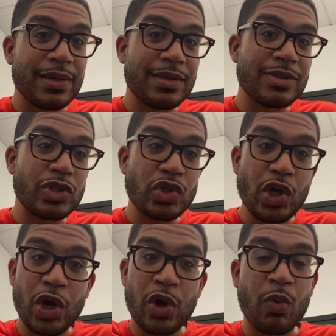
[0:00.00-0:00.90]

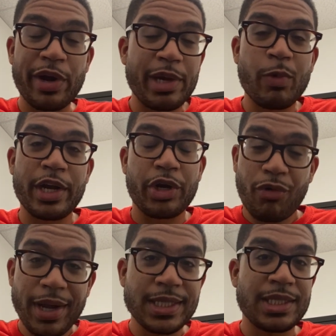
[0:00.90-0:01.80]
so where he went
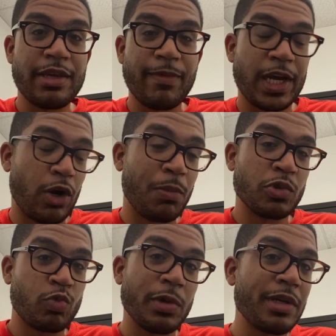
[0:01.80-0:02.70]
crazy and
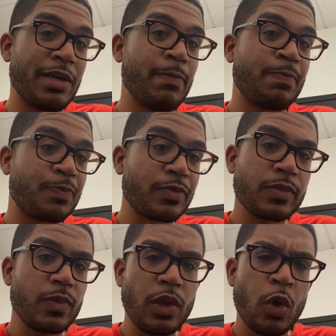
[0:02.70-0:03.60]
almost willed
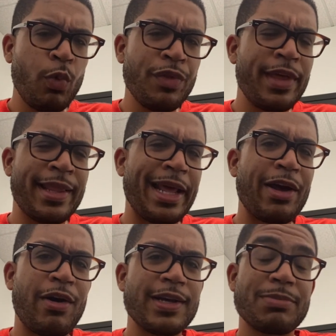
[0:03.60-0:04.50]
the Atlanta
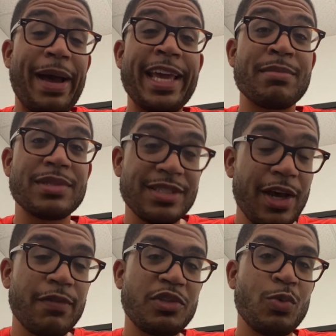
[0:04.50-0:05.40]
Hawks by
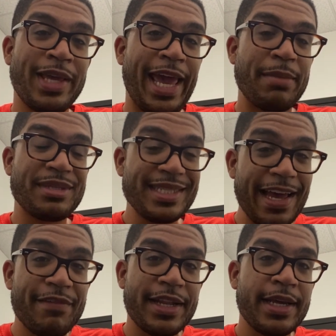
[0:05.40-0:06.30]
himself to a Game
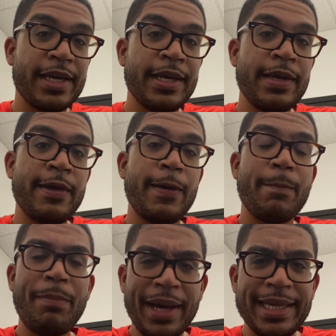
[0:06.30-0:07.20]
7,
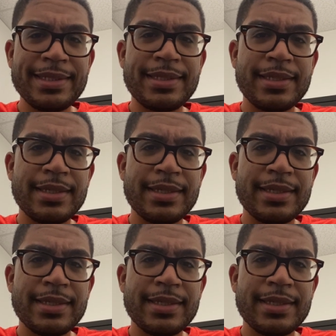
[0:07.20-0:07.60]
but